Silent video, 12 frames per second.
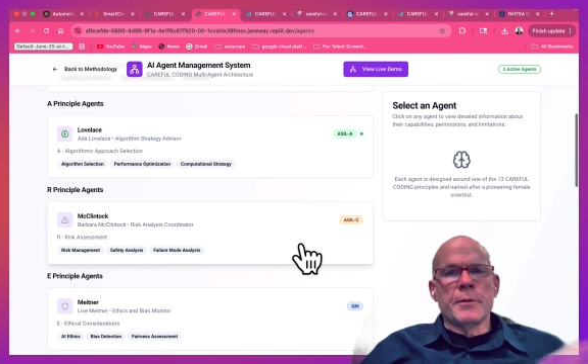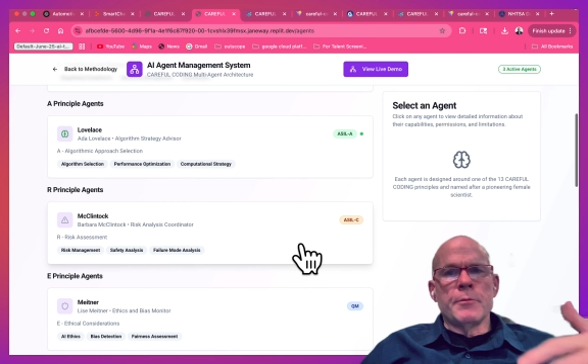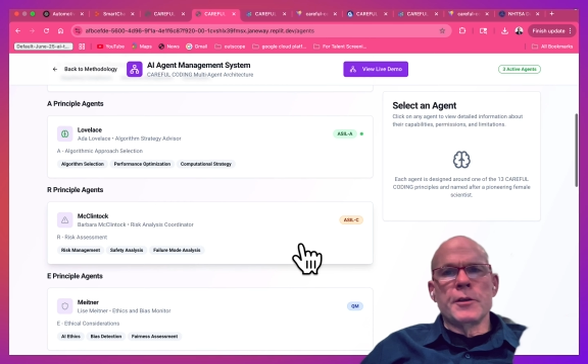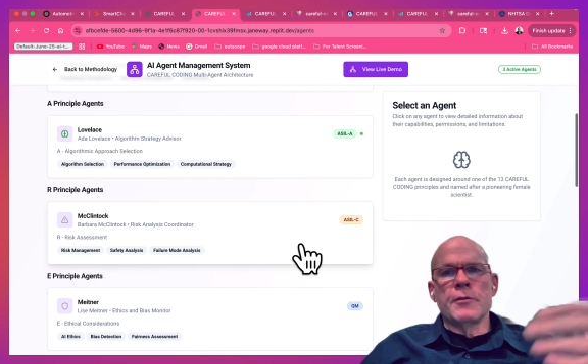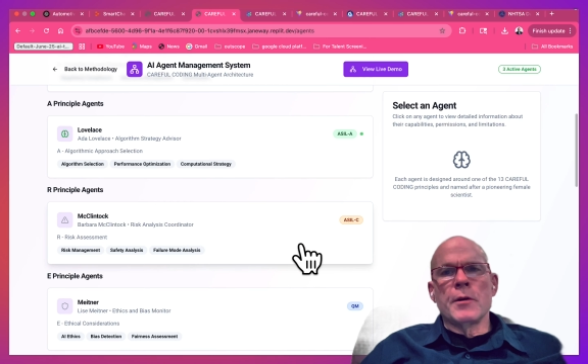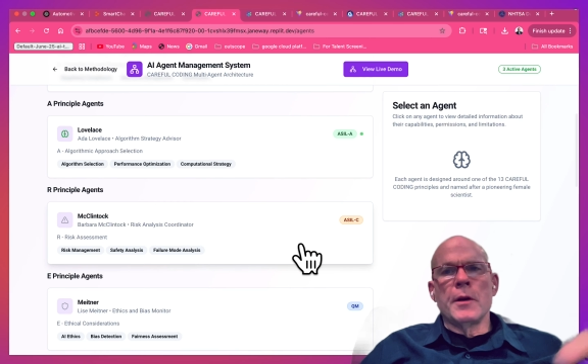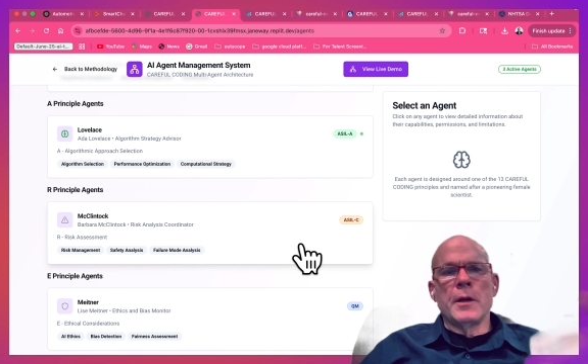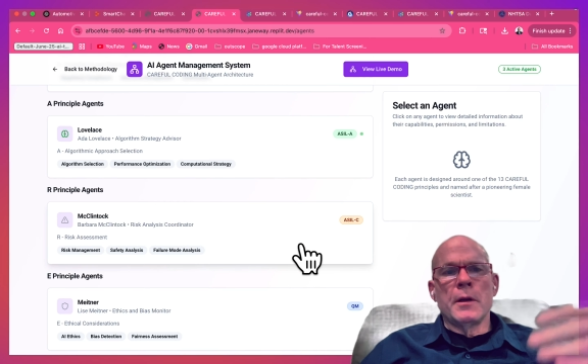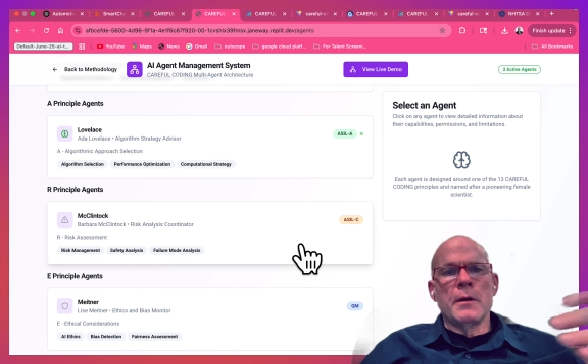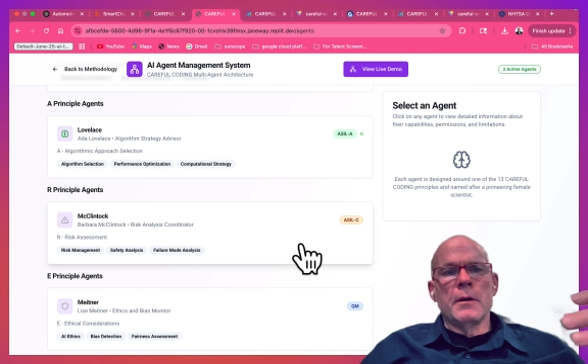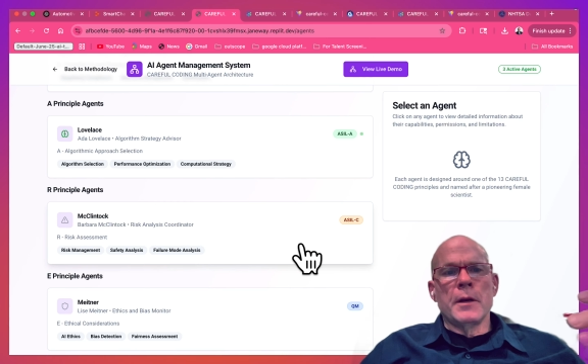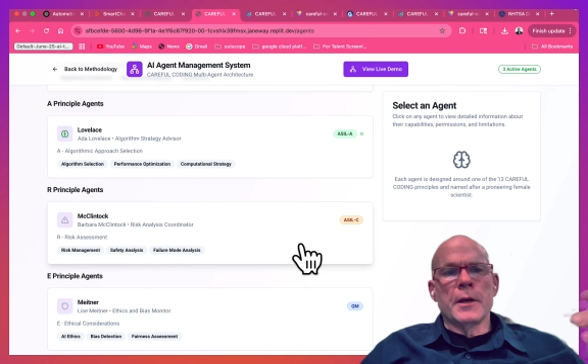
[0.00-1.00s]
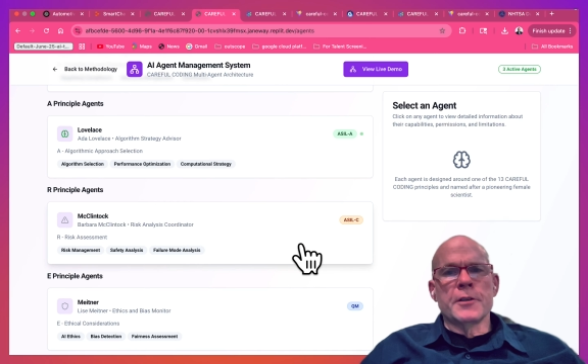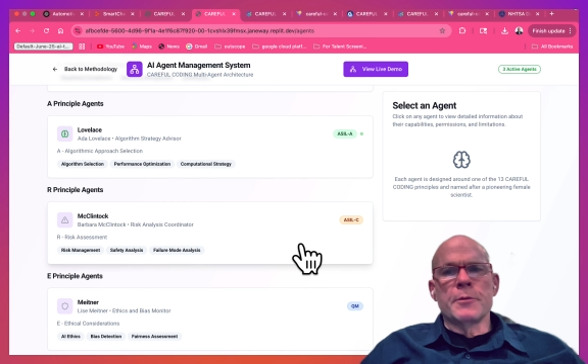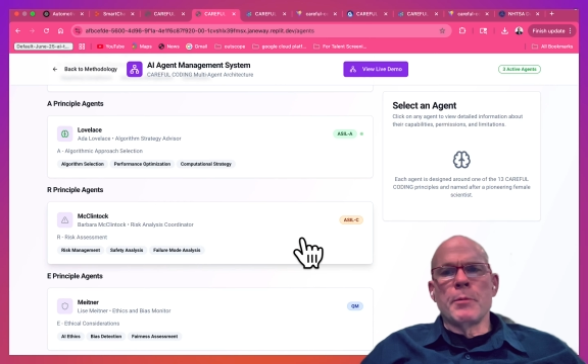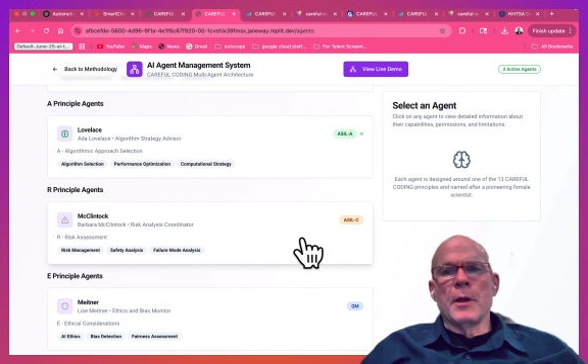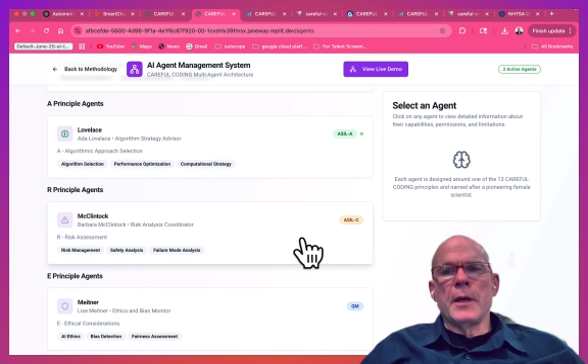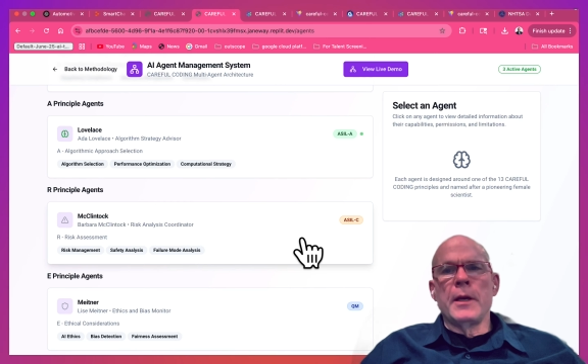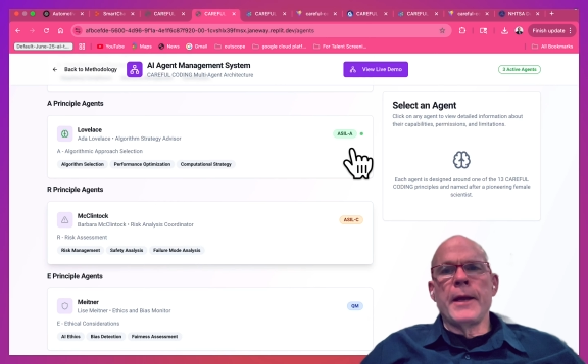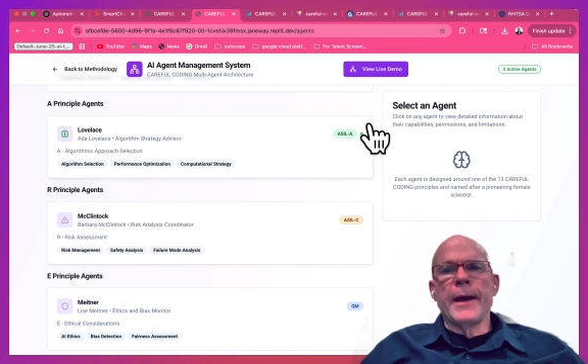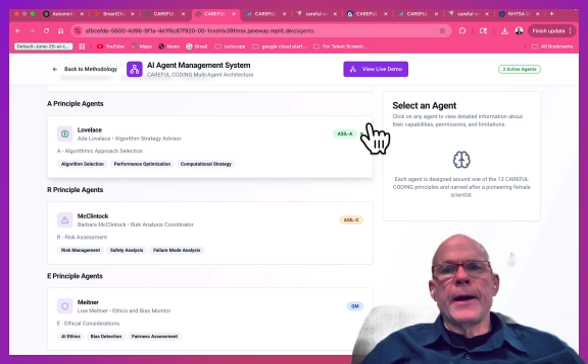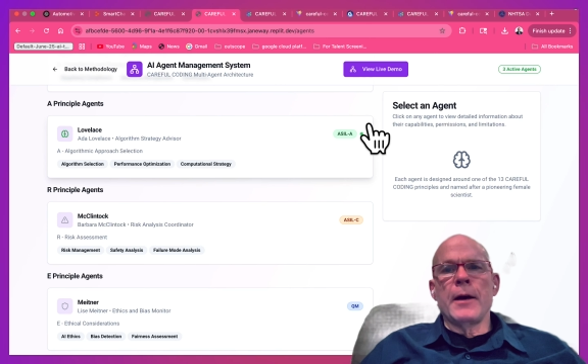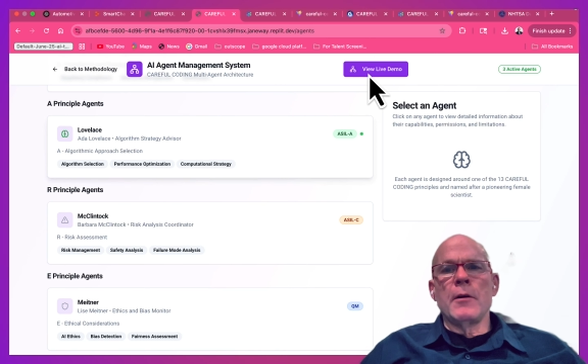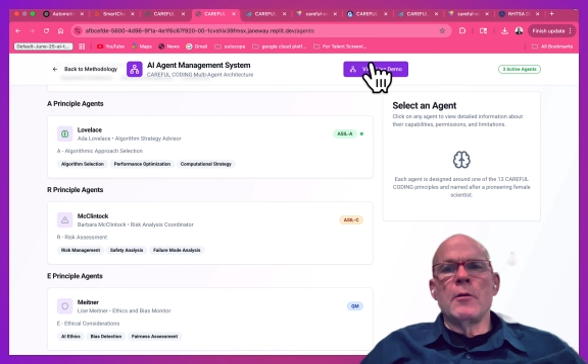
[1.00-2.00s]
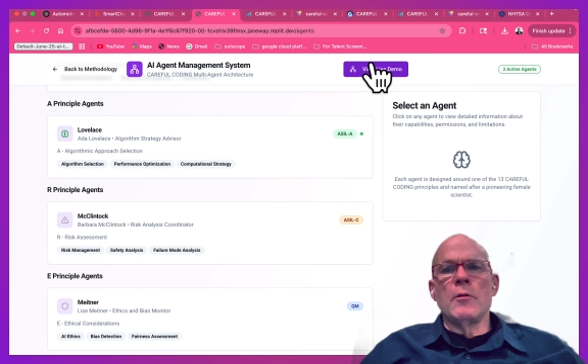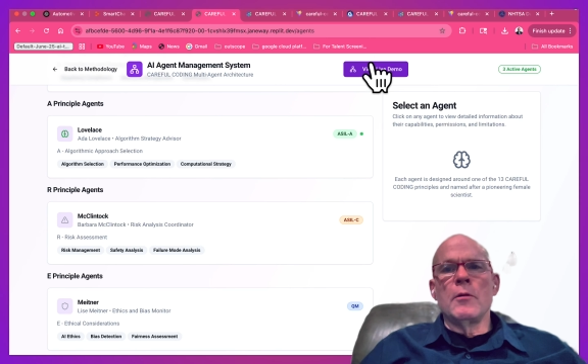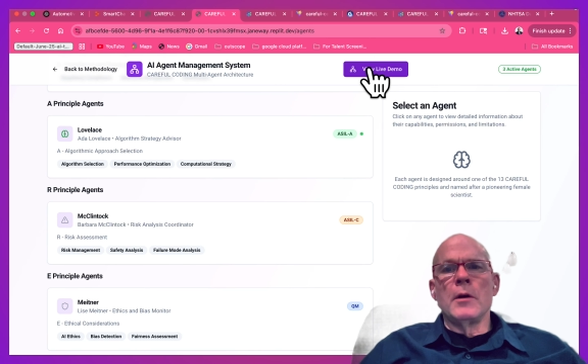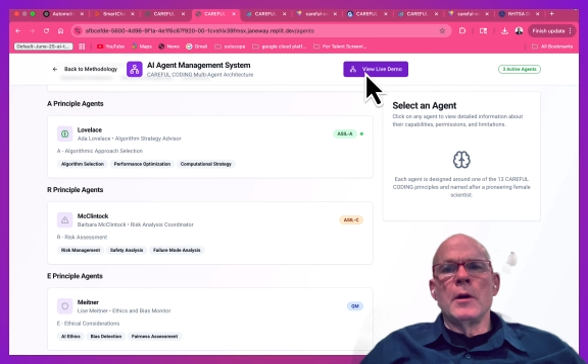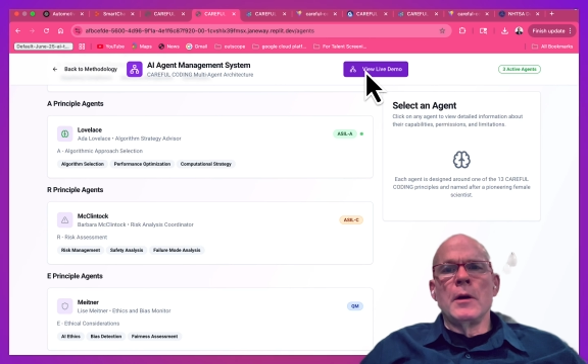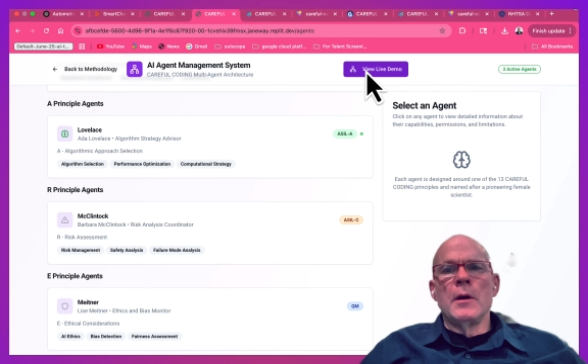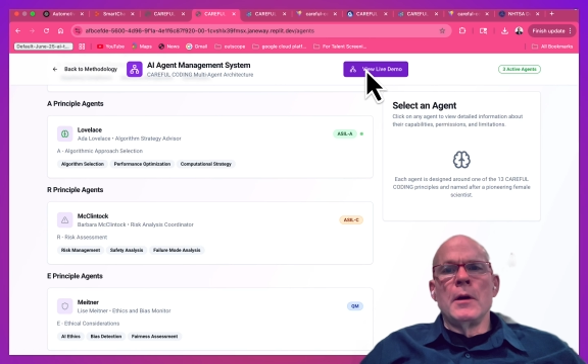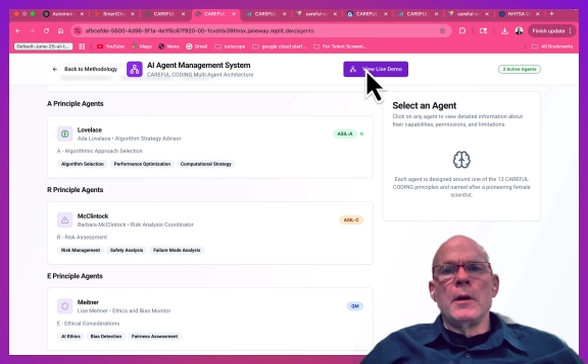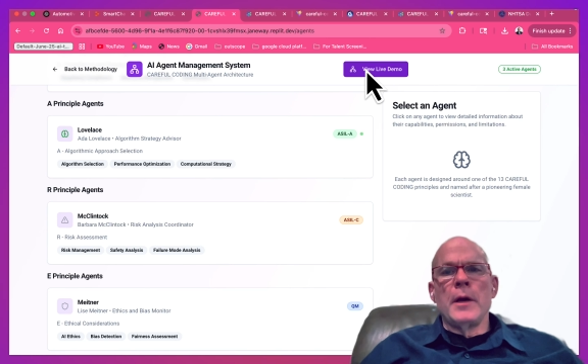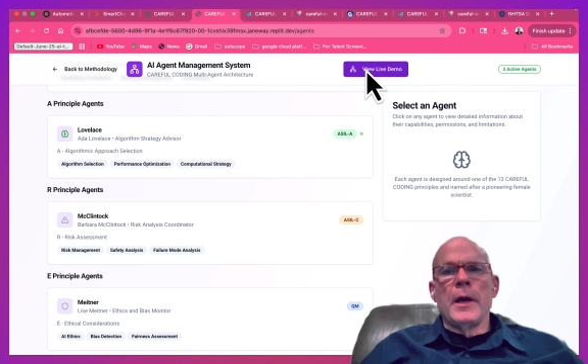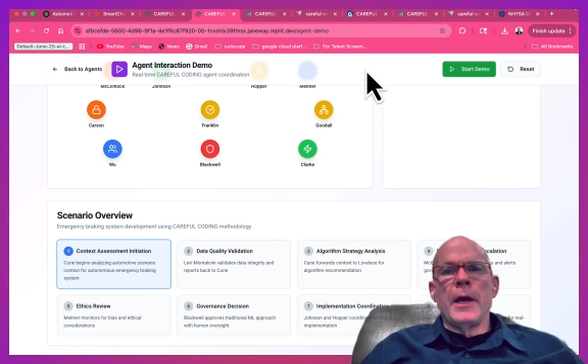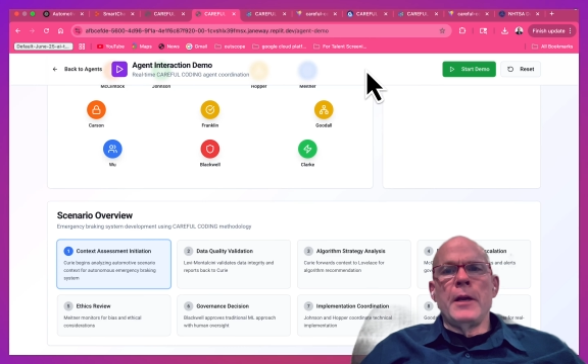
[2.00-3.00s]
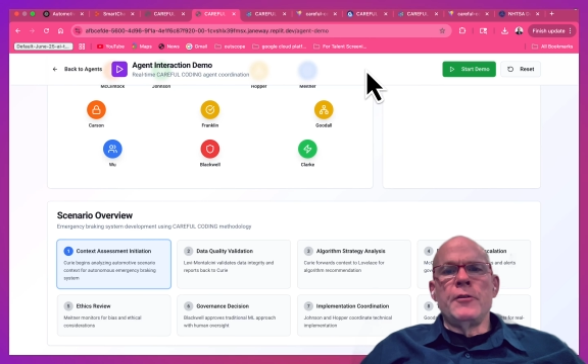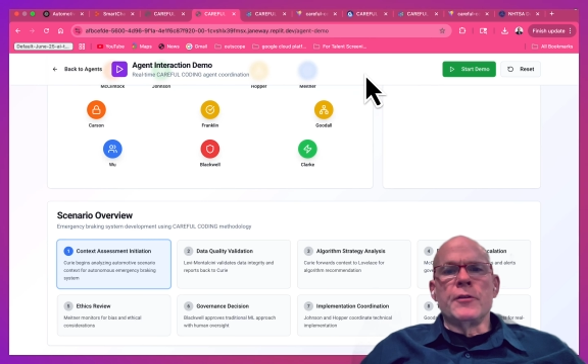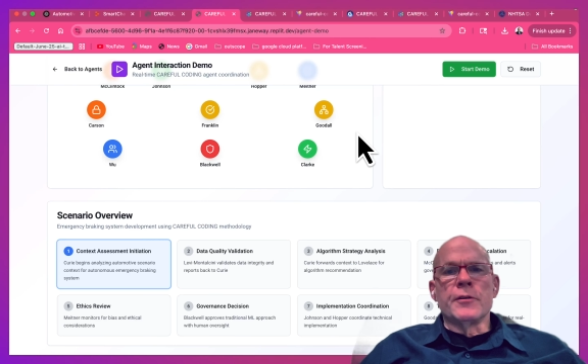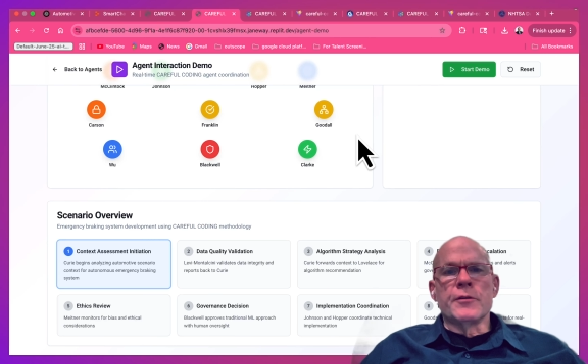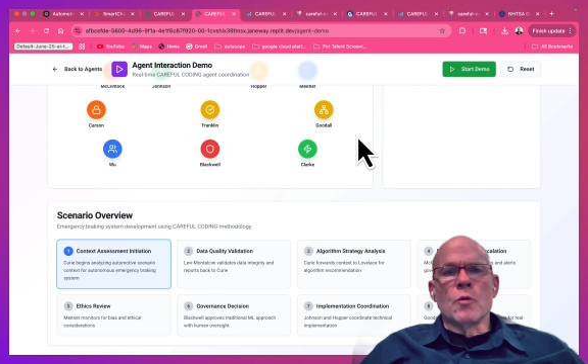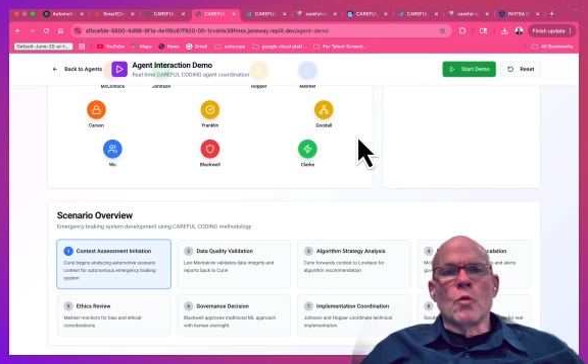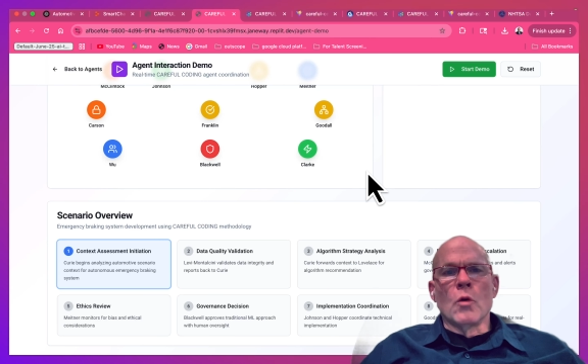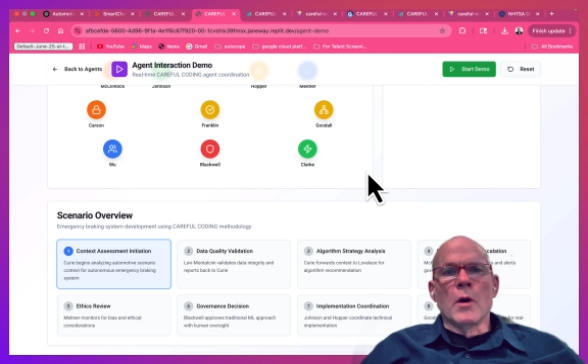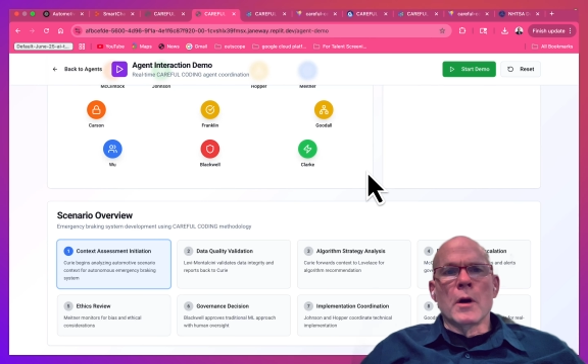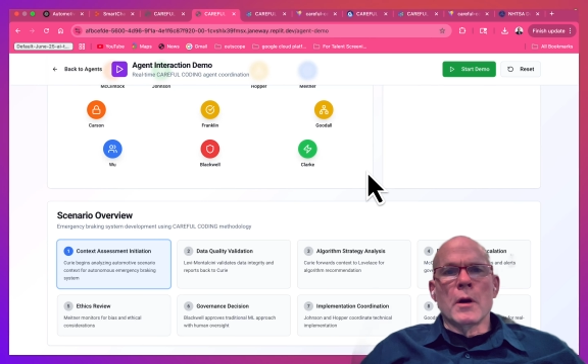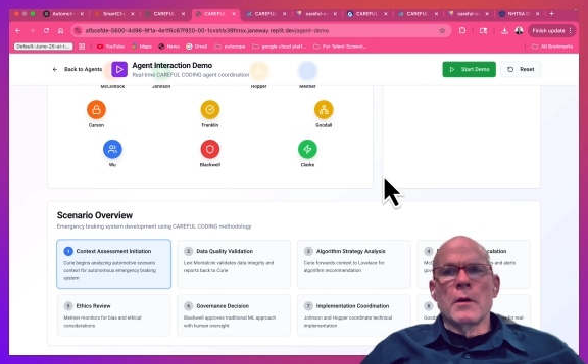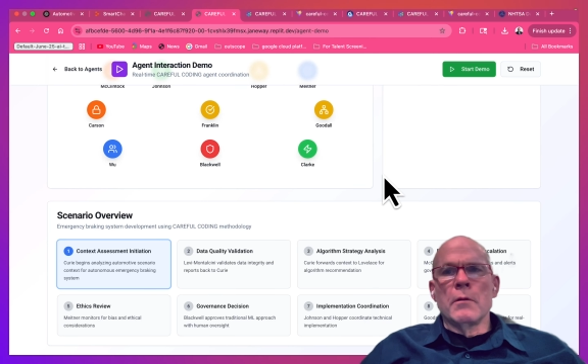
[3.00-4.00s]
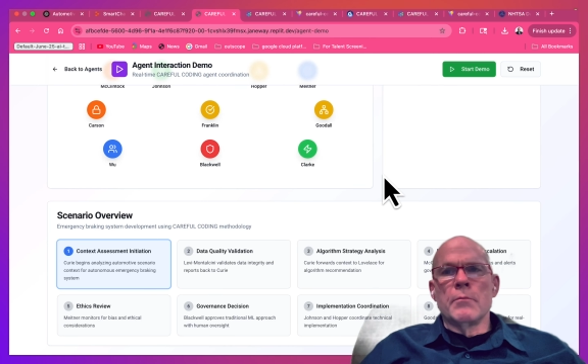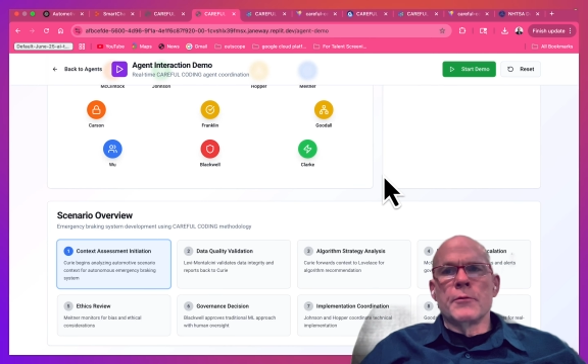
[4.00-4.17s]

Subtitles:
I'm just trying to explain how agents work.